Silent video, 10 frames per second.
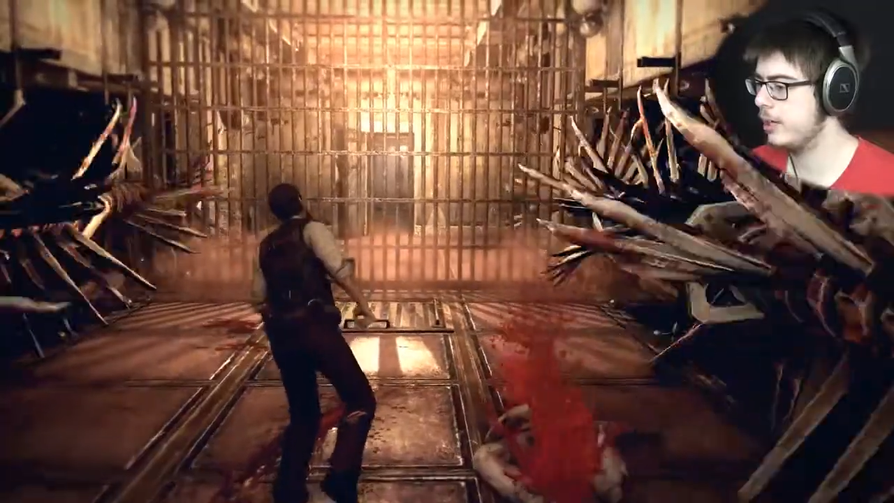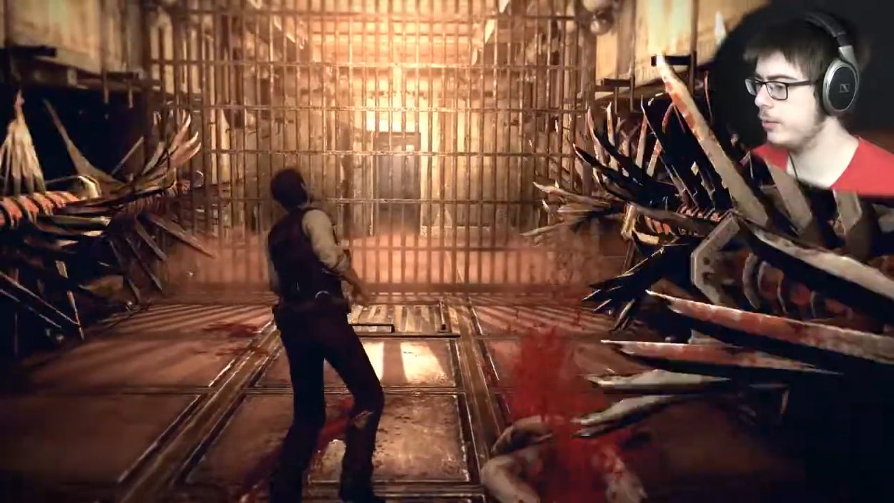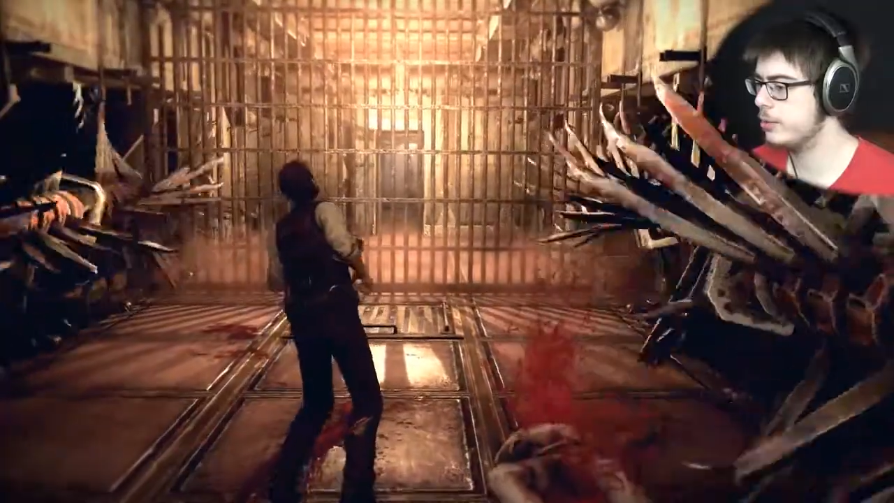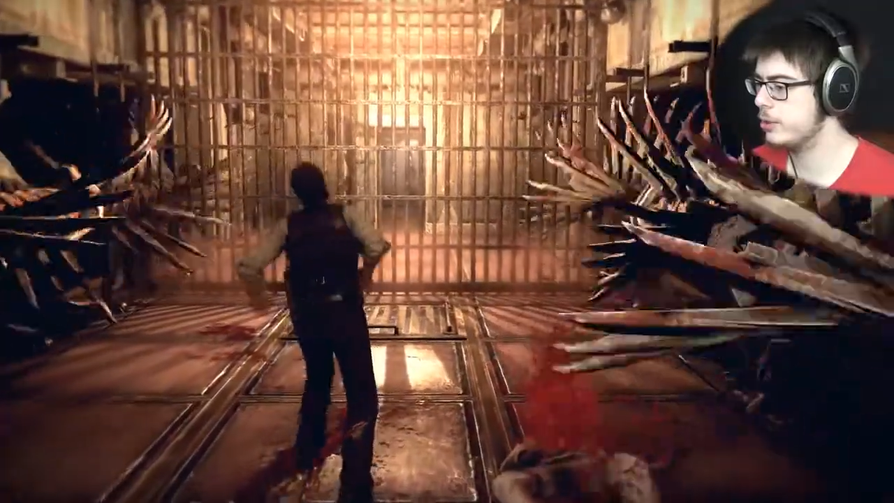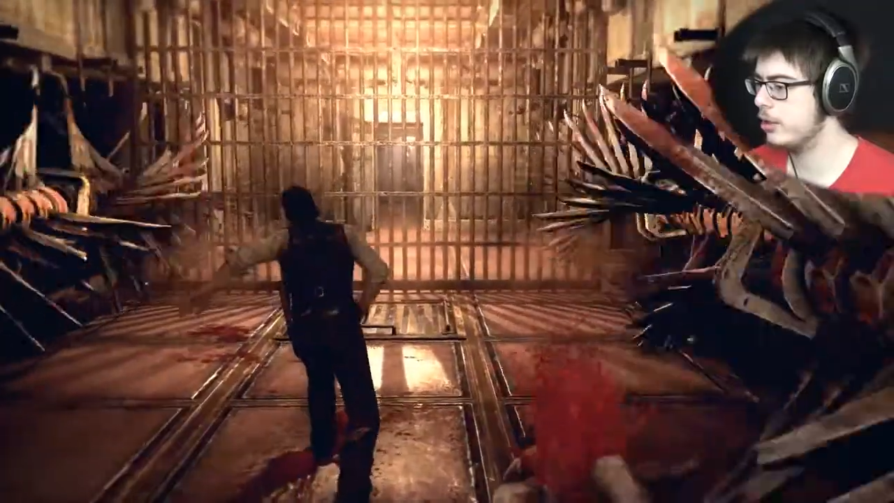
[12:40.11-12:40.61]

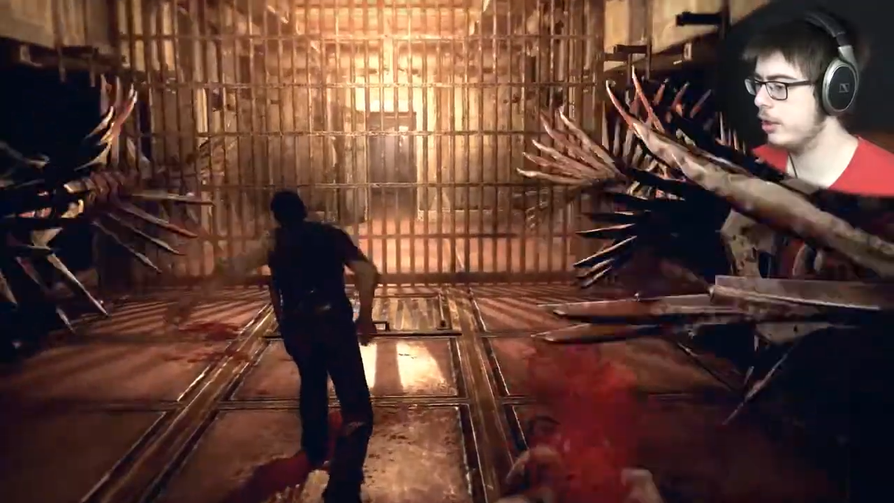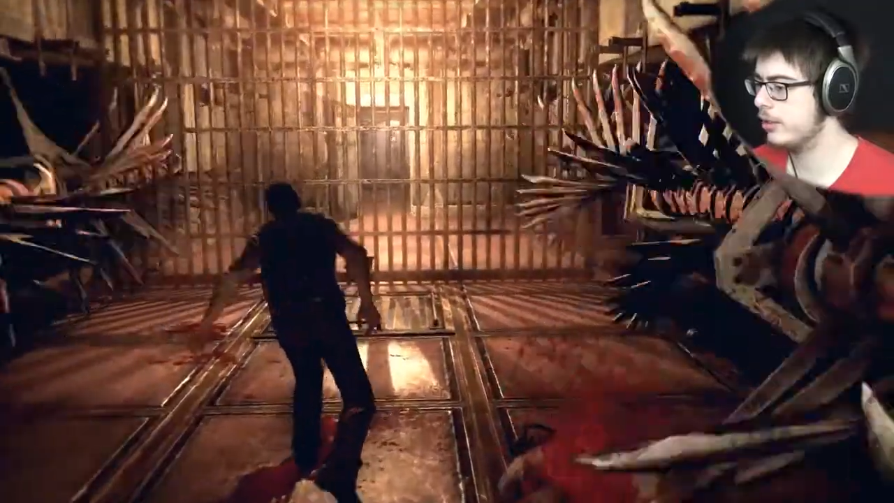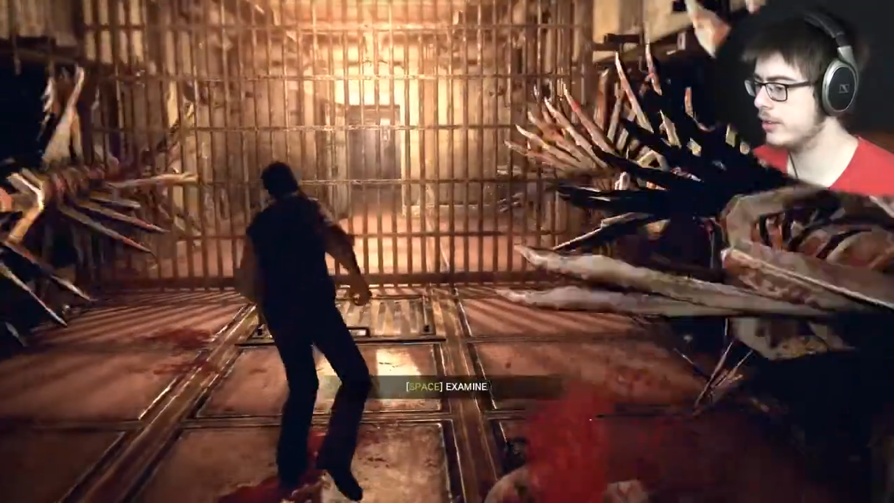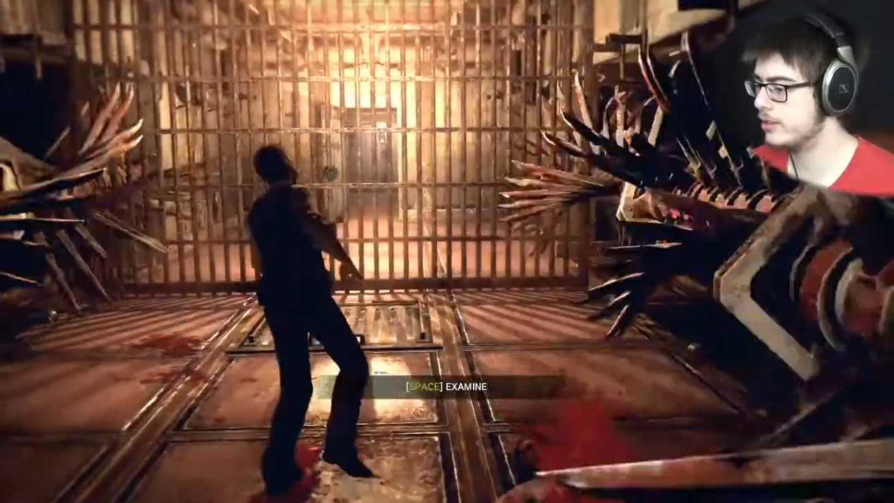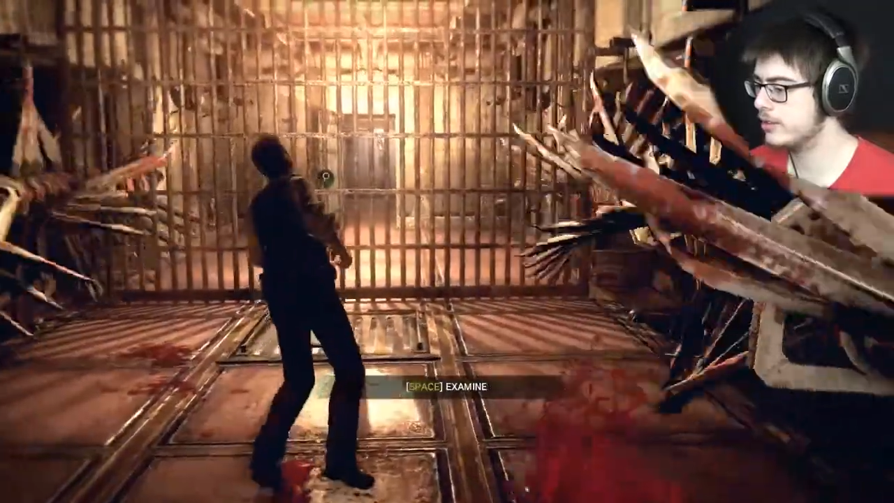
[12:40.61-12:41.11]
How would you call
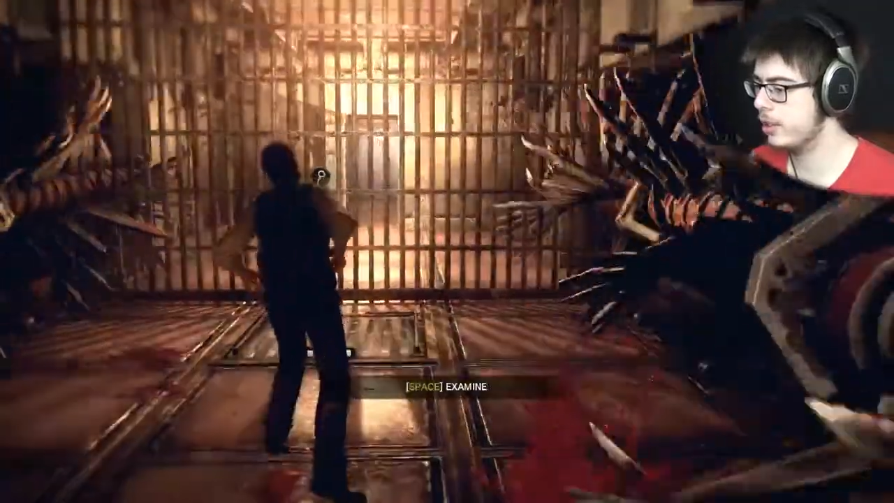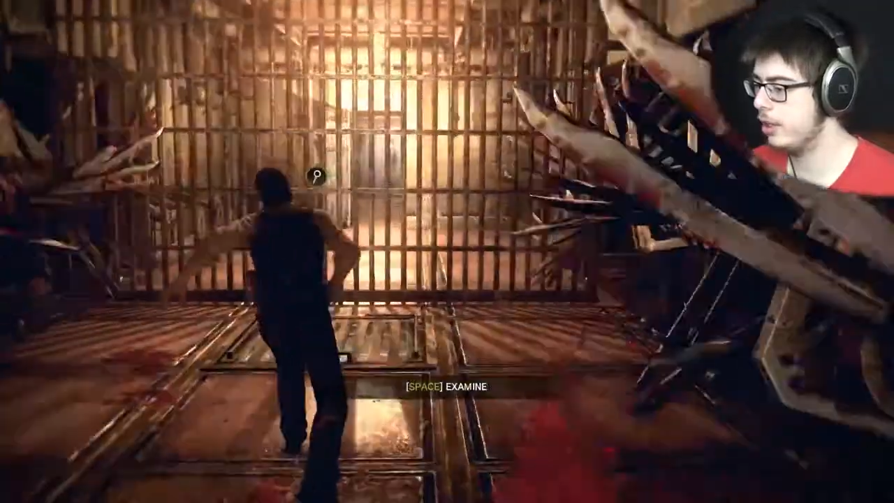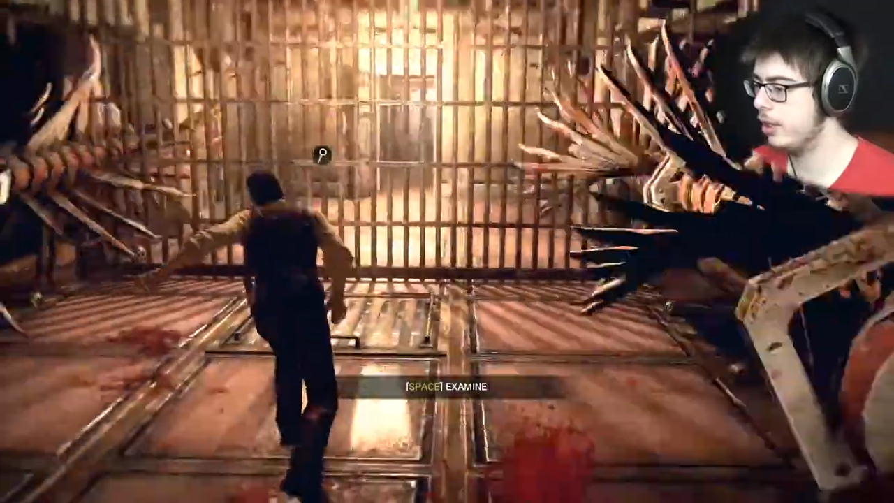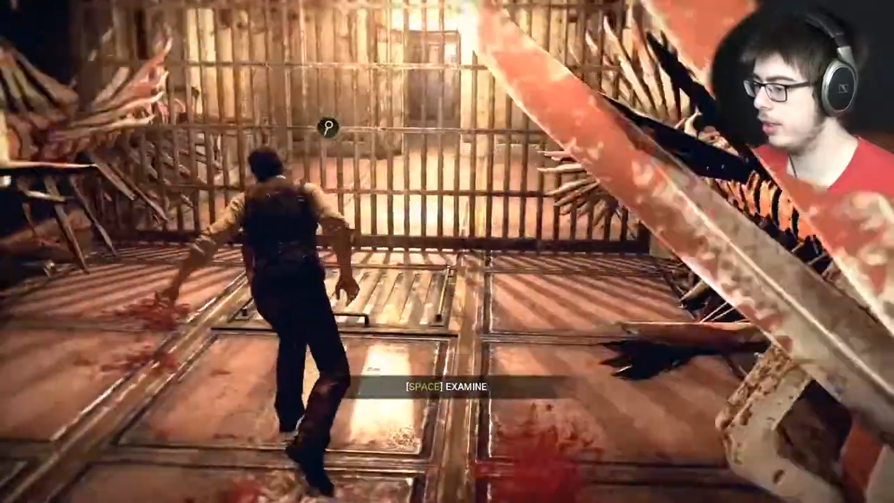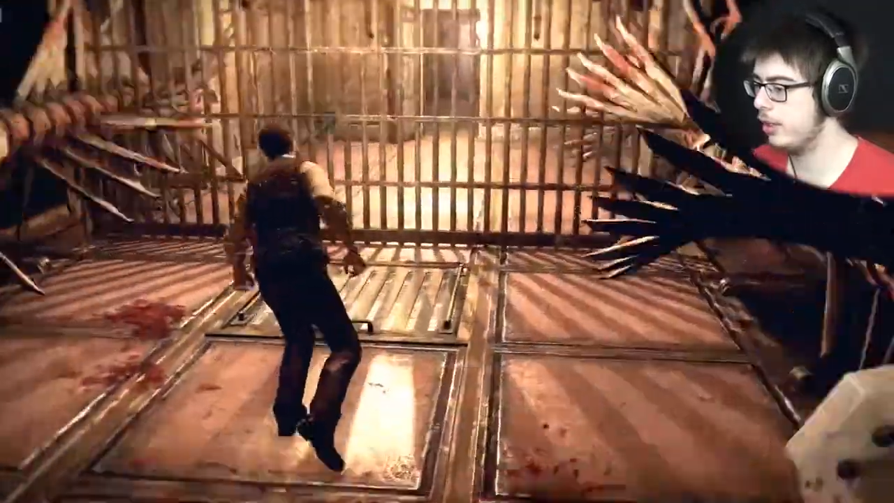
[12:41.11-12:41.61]
this? Oh,